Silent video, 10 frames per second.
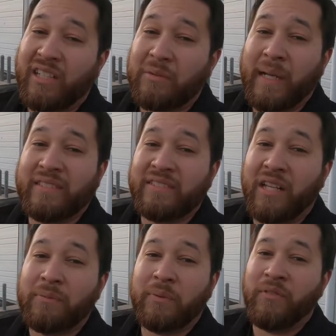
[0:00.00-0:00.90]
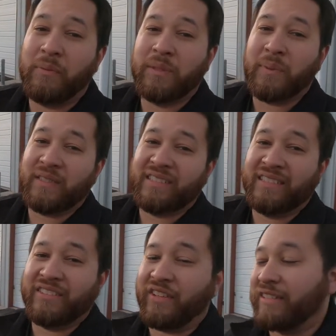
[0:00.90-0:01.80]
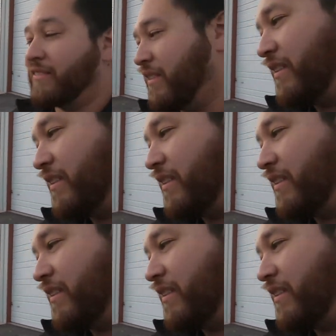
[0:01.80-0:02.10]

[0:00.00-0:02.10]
talk about installing performance parts on this thing.